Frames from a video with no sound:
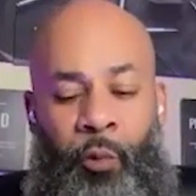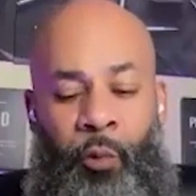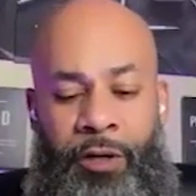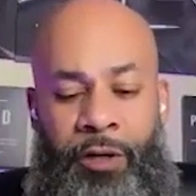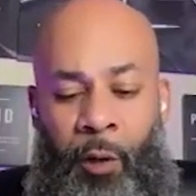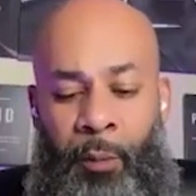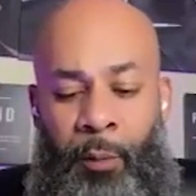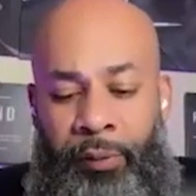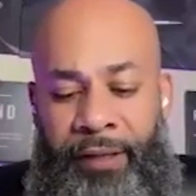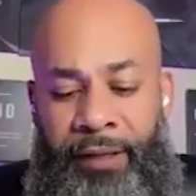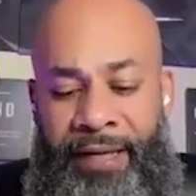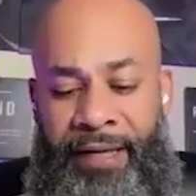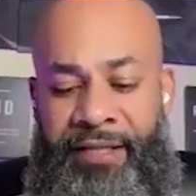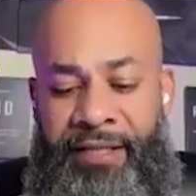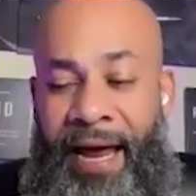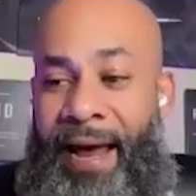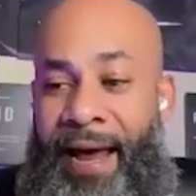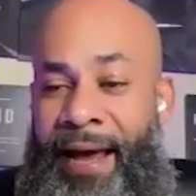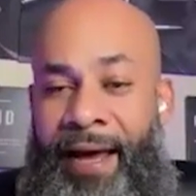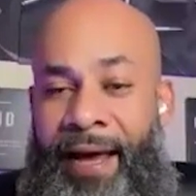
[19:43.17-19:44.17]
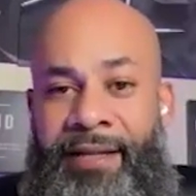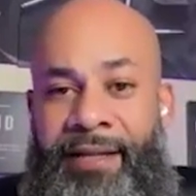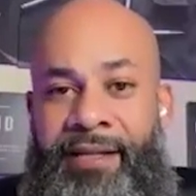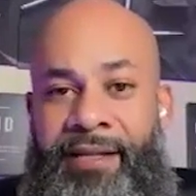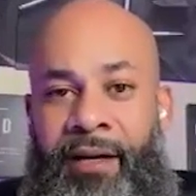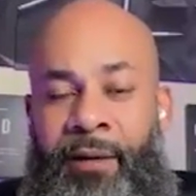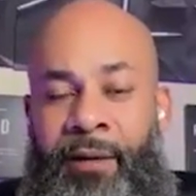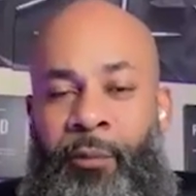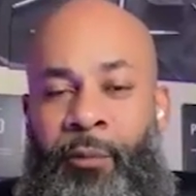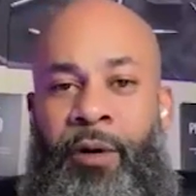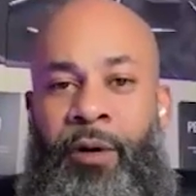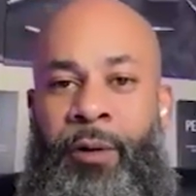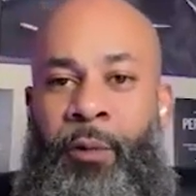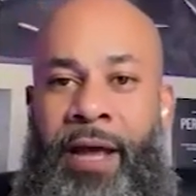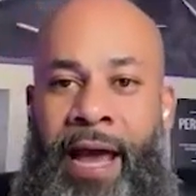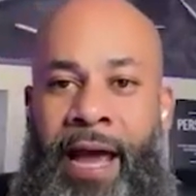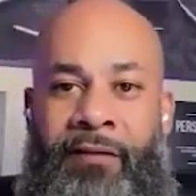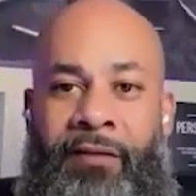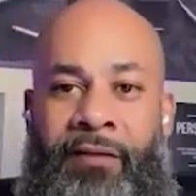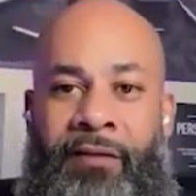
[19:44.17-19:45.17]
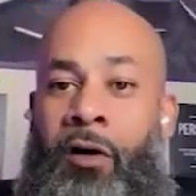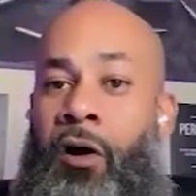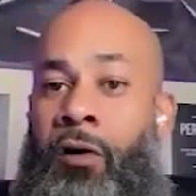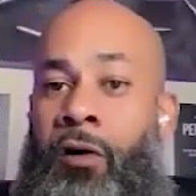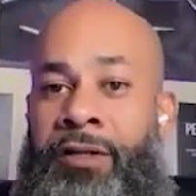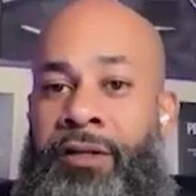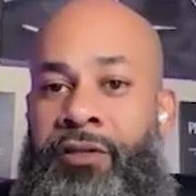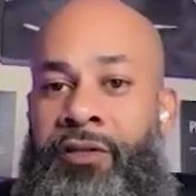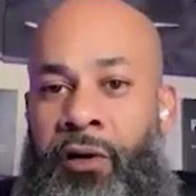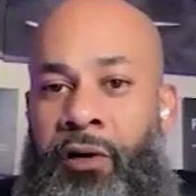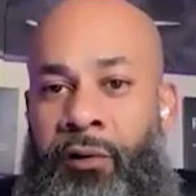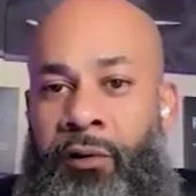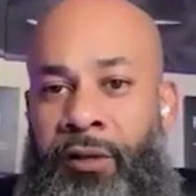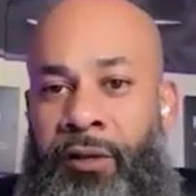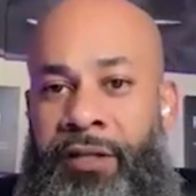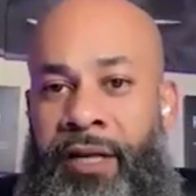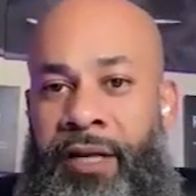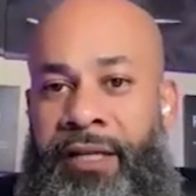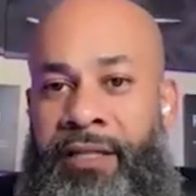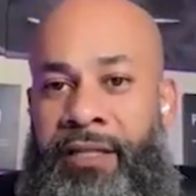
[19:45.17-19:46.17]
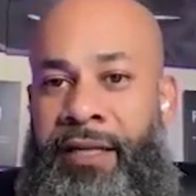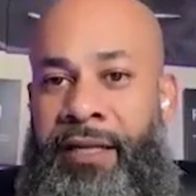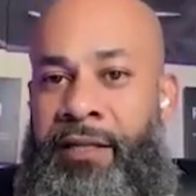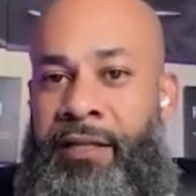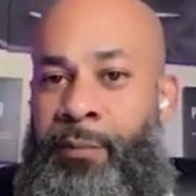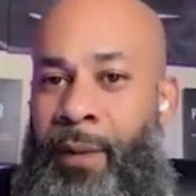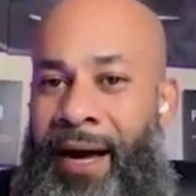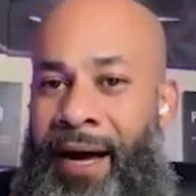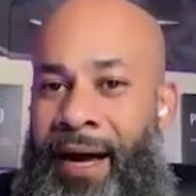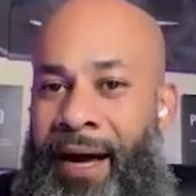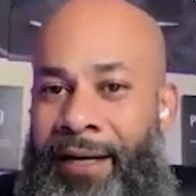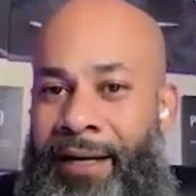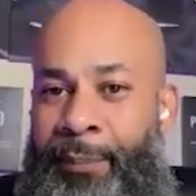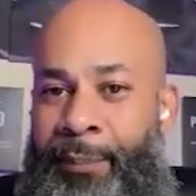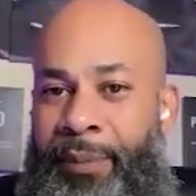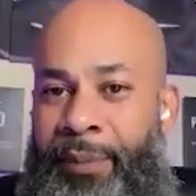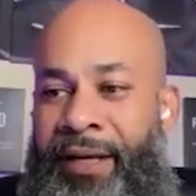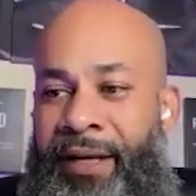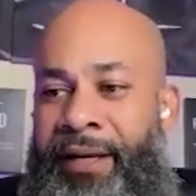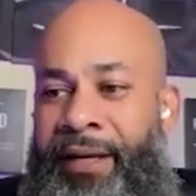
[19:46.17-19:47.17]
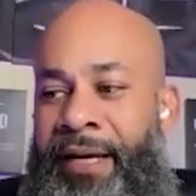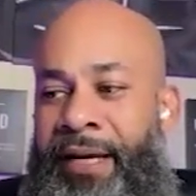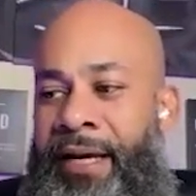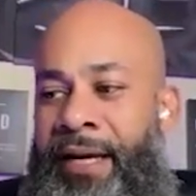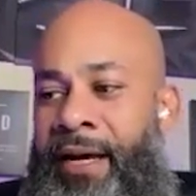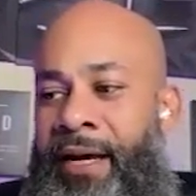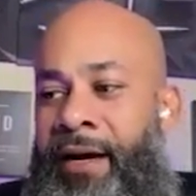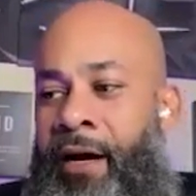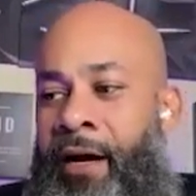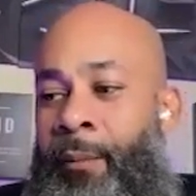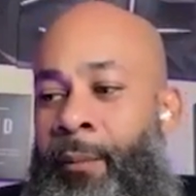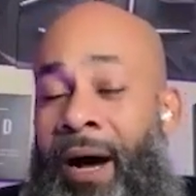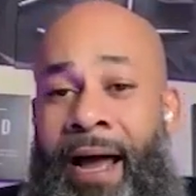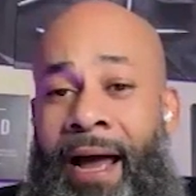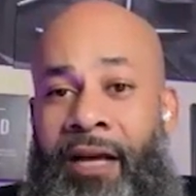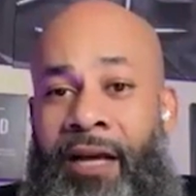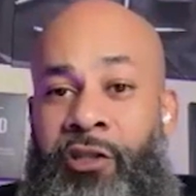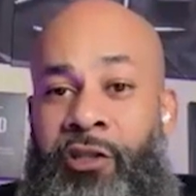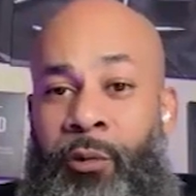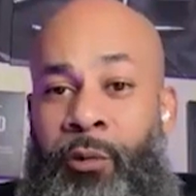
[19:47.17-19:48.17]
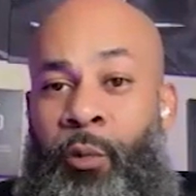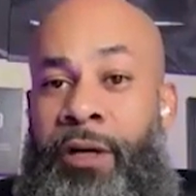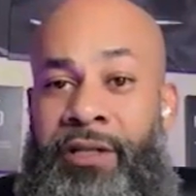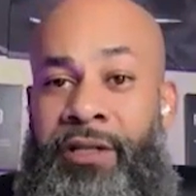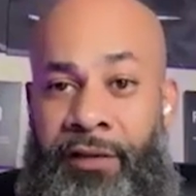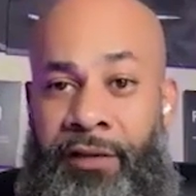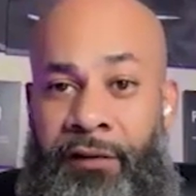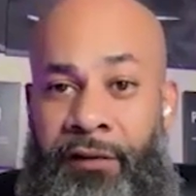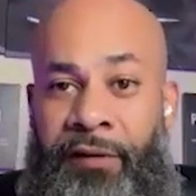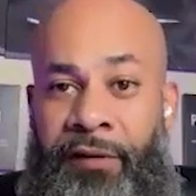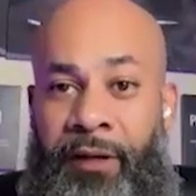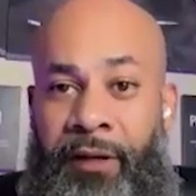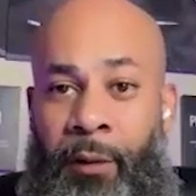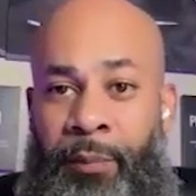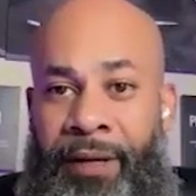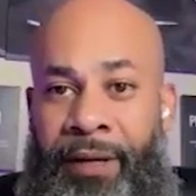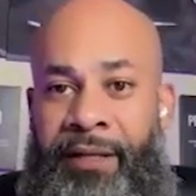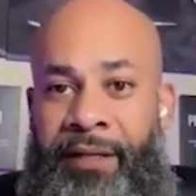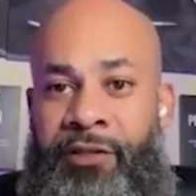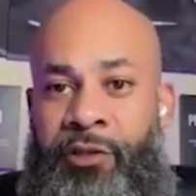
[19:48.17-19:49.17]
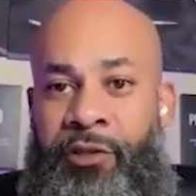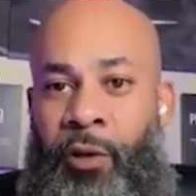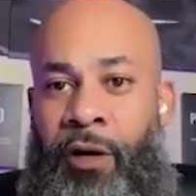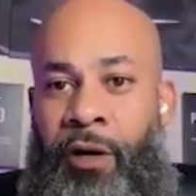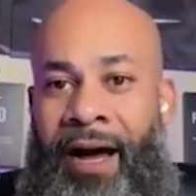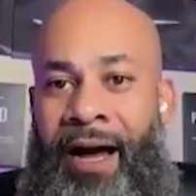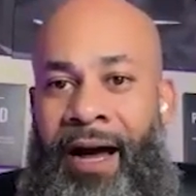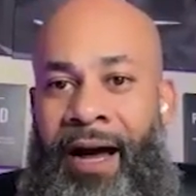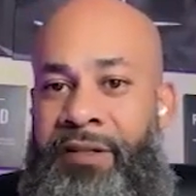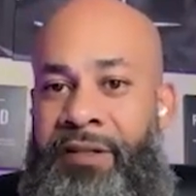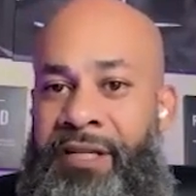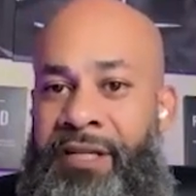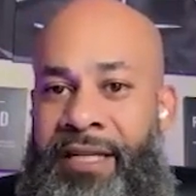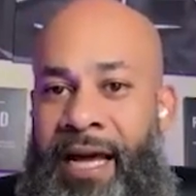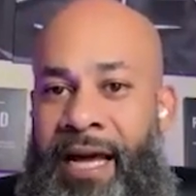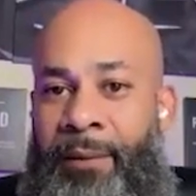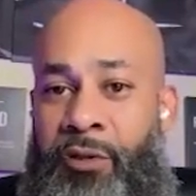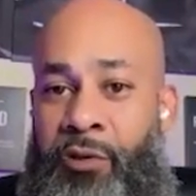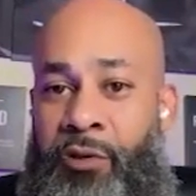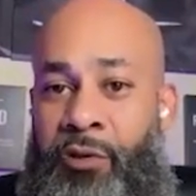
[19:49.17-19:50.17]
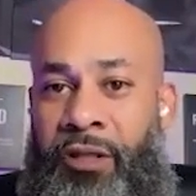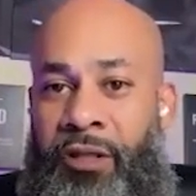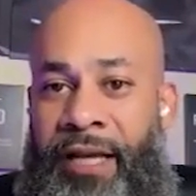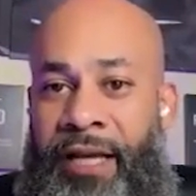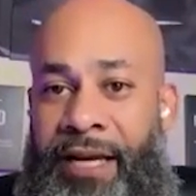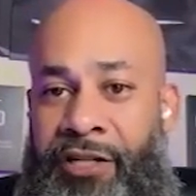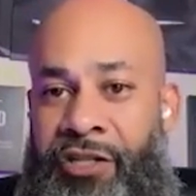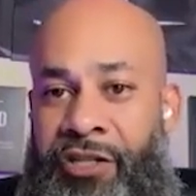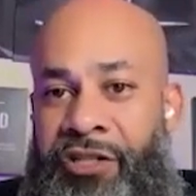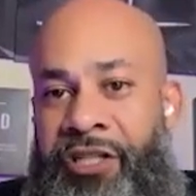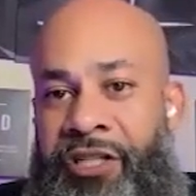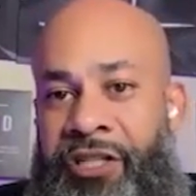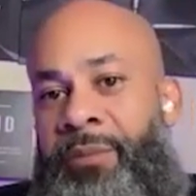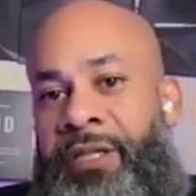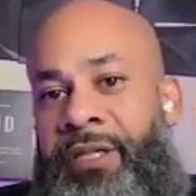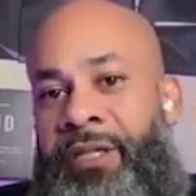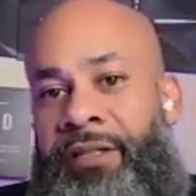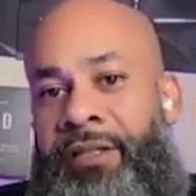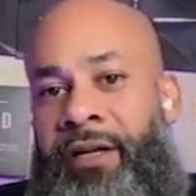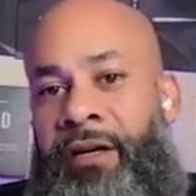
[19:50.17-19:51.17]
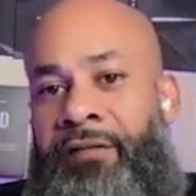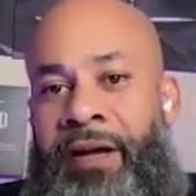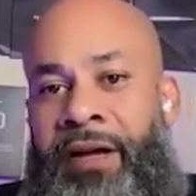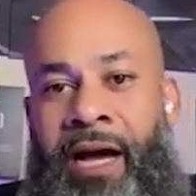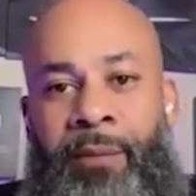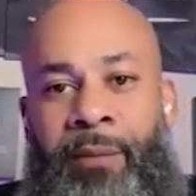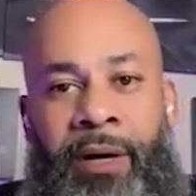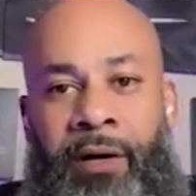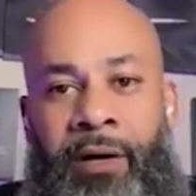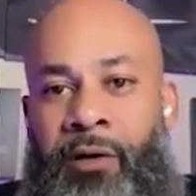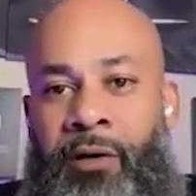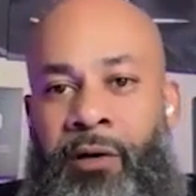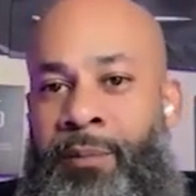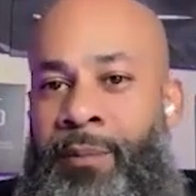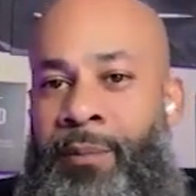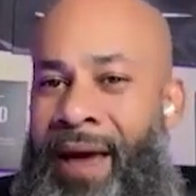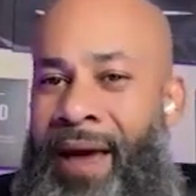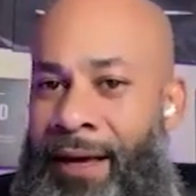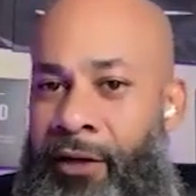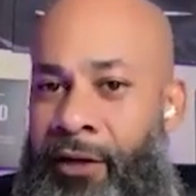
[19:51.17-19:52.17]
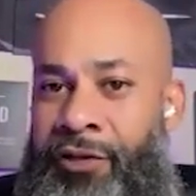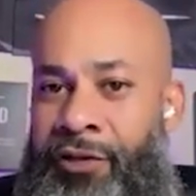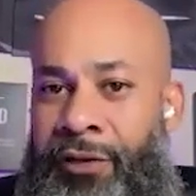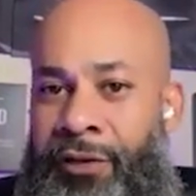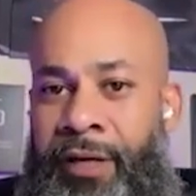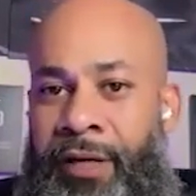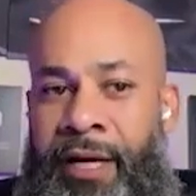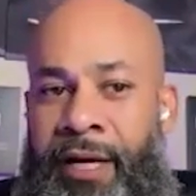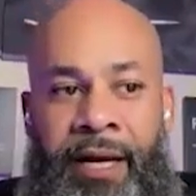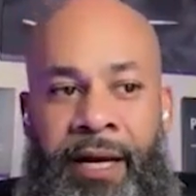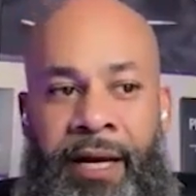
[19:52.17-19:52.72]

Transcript: We don't place ads. We have it all internal. It's my company. I actually went to the Philippines, so I've established relationships out there. I've got my own manager.